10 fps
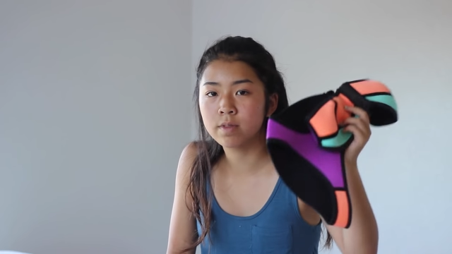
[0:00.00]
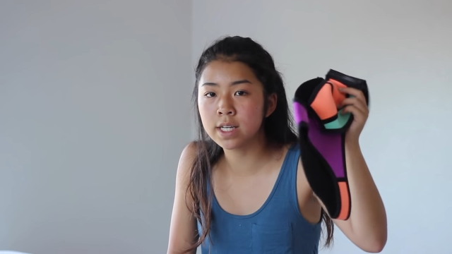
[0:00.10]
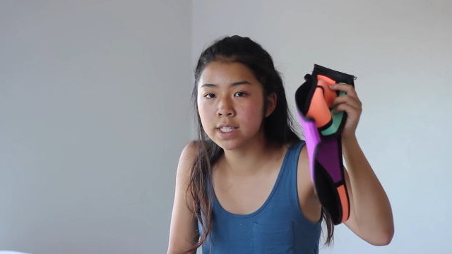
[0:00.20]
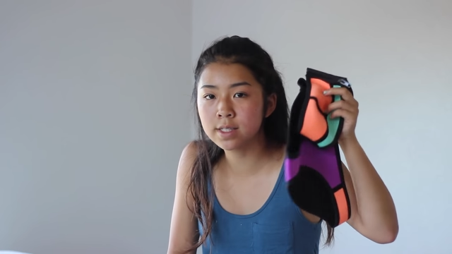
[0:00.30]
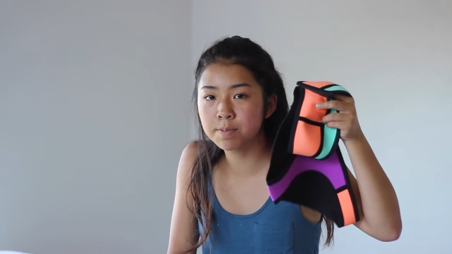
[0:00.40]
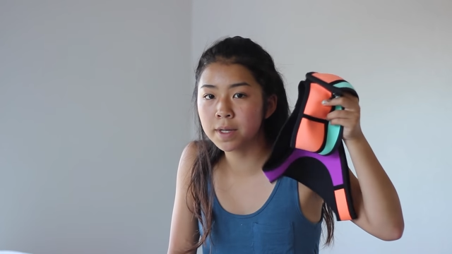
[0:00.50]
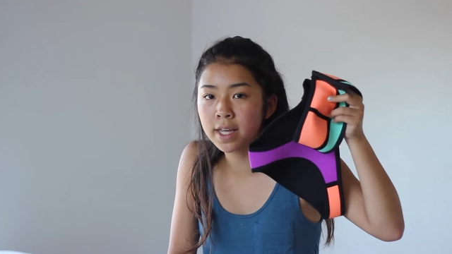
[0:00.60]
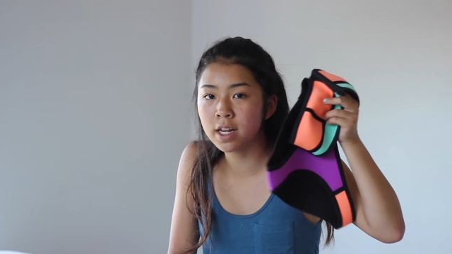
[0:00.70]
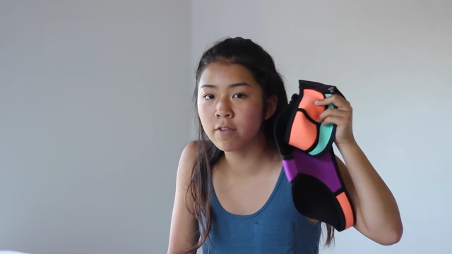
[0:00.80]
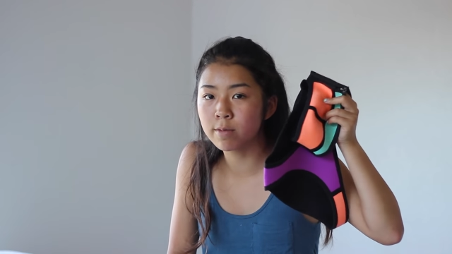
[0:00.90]
this
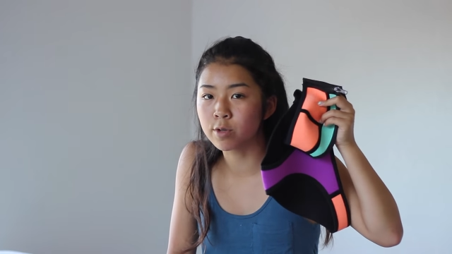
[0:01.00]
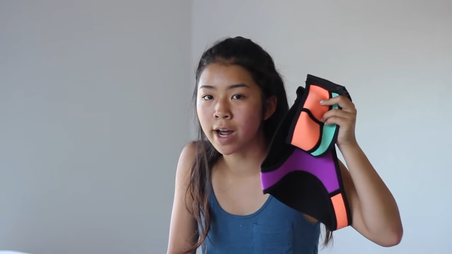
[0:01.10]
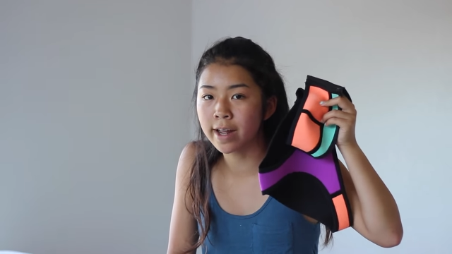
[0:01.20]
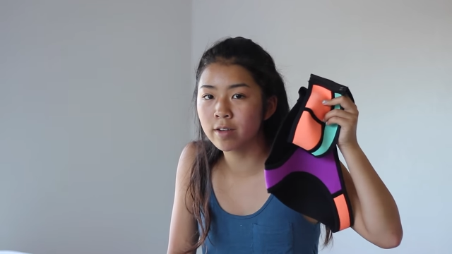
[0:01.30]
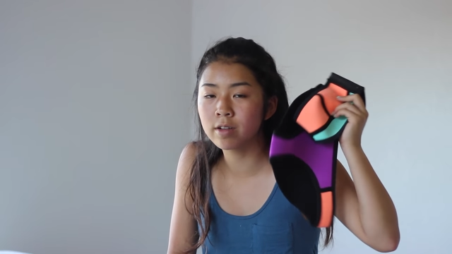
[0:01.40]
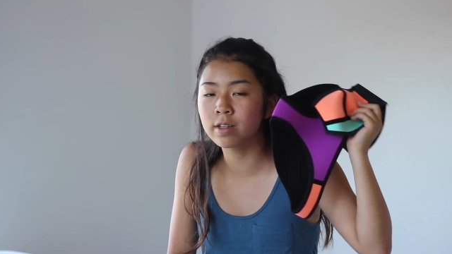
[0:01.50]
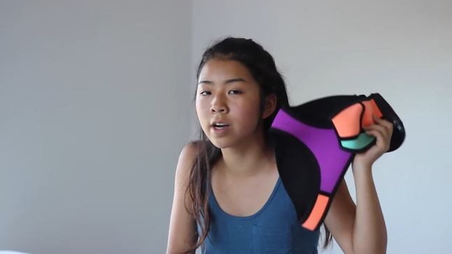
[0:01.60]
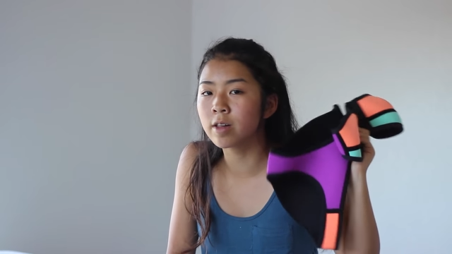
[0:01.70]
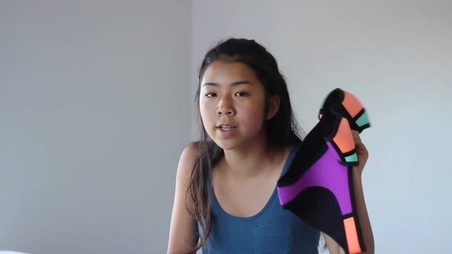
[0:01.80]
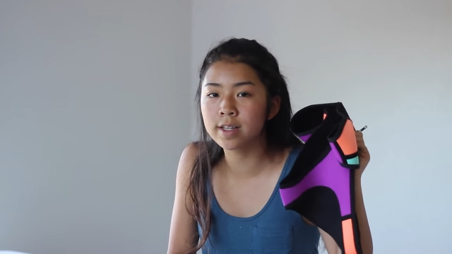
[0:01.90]
bikini from Triangl,
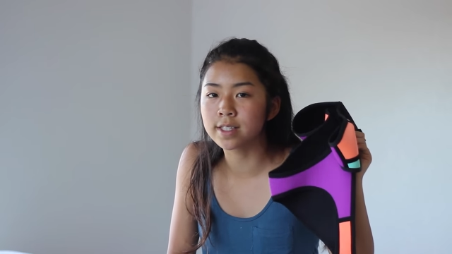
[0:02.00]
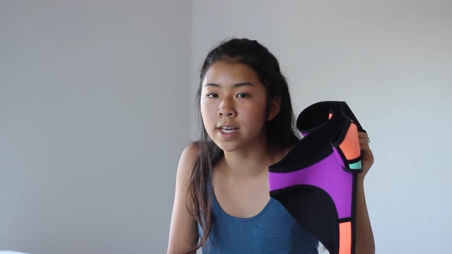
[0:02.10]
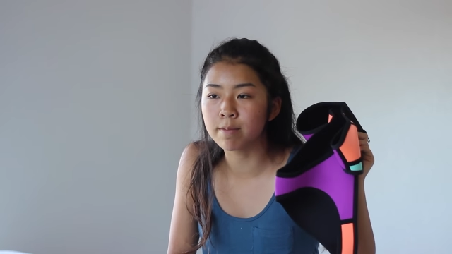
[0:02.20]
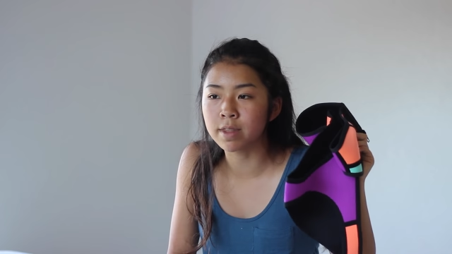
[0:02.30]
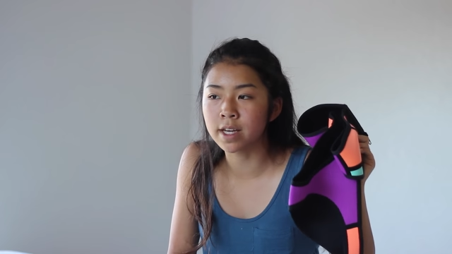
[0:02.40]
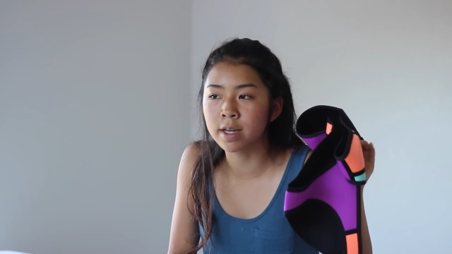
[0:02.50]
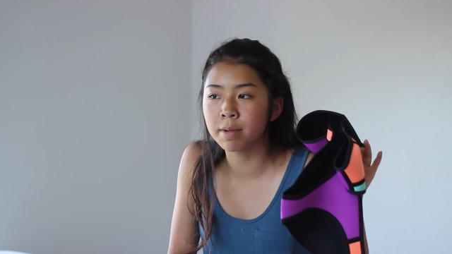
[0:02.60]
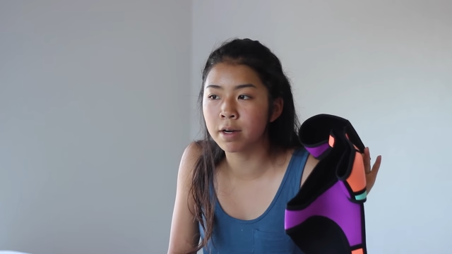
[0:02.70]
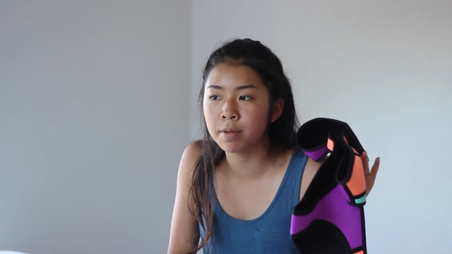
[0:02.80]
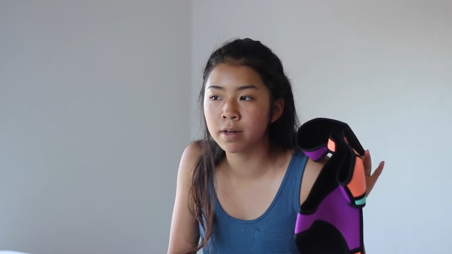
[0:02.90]
literally the same thing in
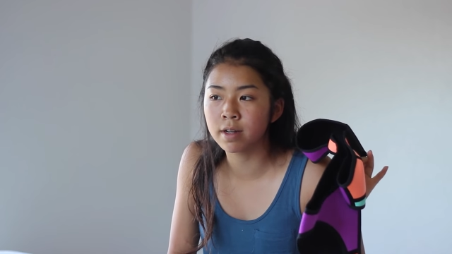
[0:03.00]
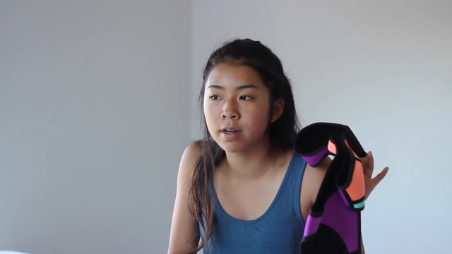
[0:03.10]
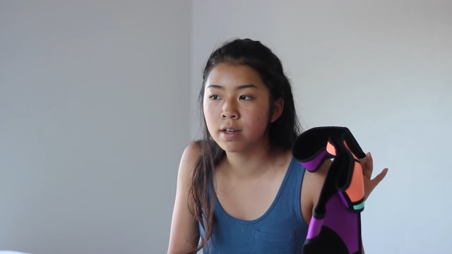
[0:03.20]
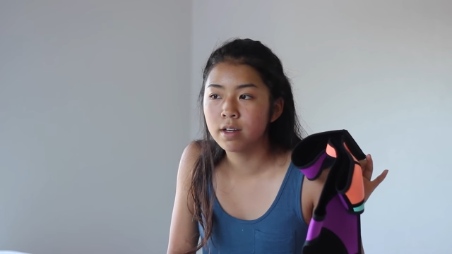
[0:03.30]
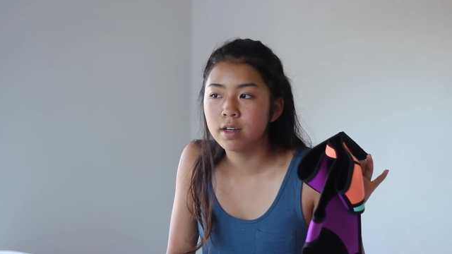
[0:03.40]
my opinion,